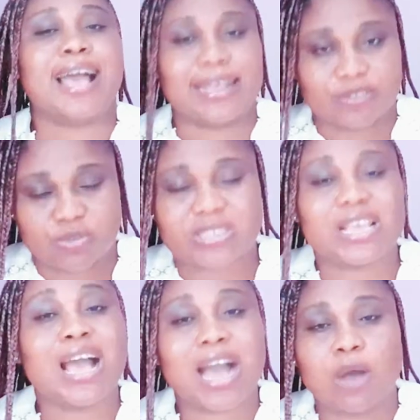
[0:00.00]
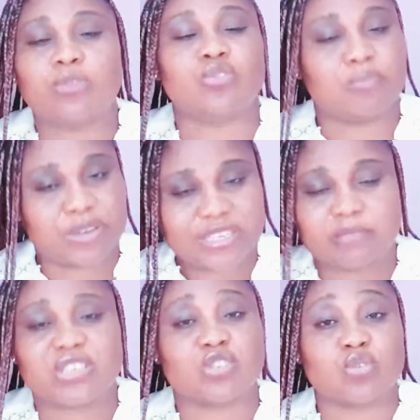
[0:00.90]
and you see how your breast
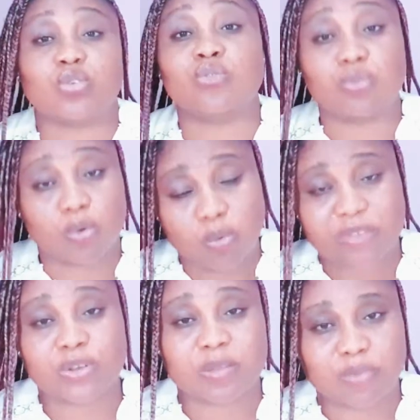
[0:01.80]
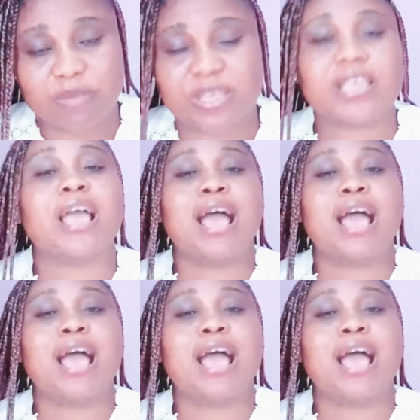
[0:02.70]
milk is going to flow well for the baby.